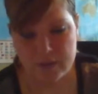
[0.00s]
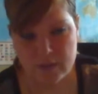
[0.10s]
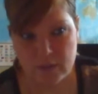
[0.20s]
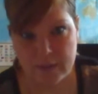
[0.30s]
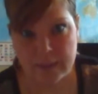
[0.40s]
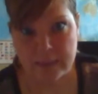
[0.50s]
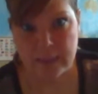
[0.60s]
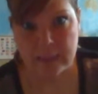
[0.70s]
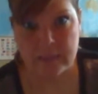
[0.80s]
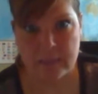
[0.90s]
until like 9
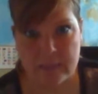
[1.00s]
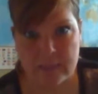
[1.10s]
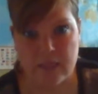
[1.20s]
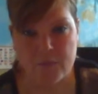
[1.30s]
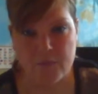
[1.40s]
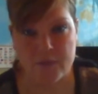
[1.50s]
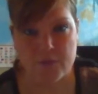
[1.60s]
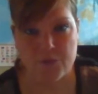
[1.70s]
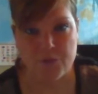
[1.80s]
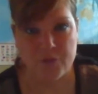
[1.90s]
days after my
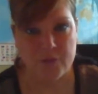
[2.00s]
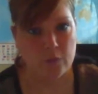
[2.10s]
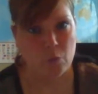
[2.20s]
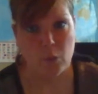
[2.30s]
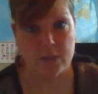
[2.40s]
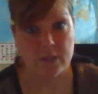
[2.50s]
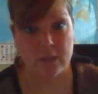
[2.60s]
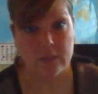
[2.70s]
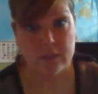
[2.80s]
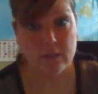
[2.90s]
surgery, and it wasn't
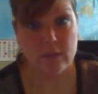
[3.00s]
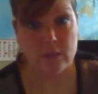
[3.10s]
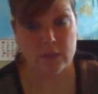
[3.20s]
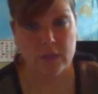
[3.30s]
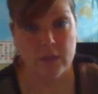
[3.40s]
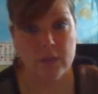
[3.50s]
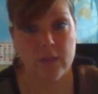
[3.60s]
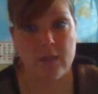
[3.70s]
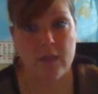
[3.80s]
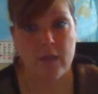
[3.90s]
nice, it hurt.
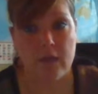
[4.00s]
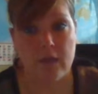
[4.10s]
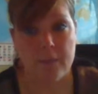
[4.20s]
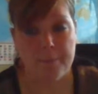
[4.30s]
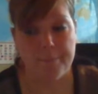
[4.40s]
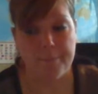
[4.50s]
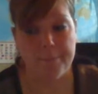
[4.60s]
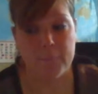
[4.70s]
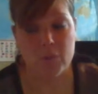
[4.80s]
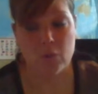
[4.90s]

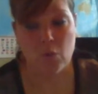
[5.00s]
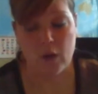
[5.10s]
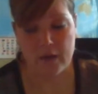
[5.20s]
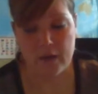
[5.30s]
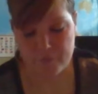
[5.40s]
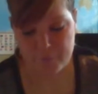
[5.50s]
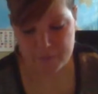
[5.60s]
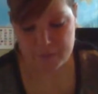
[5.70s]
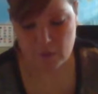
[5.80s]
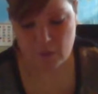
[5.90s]
So I've
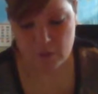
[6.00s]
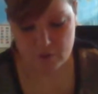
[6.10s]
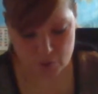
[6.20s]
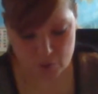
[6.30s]
been on